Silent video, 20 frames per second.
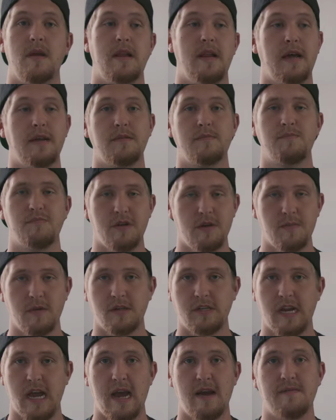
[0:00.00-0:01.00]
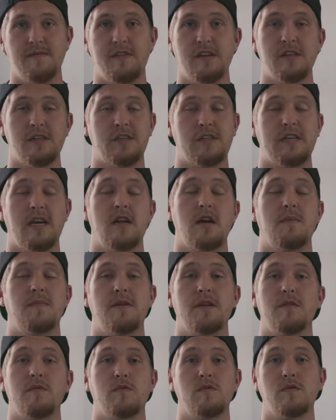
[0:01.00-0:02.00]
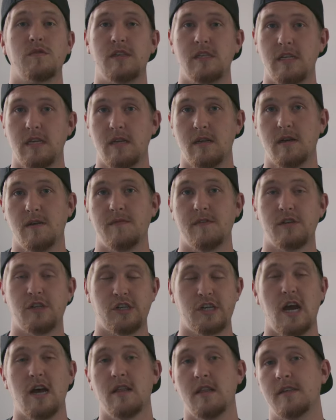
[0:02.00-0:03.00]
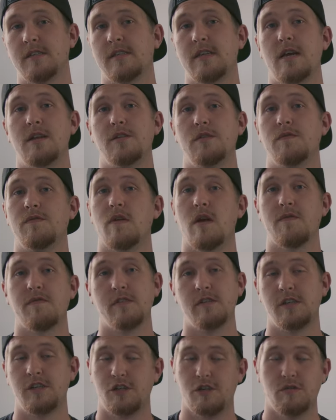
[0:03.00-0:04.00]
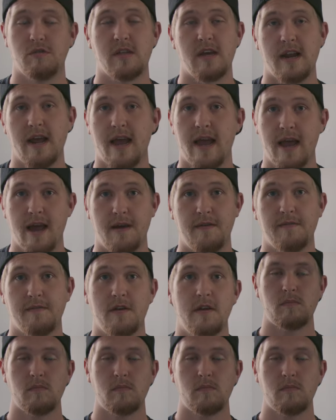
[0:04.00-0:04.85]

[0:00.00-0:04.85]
and I pretty much have this set up in a routine of a shot list that I do for every shoot that I have.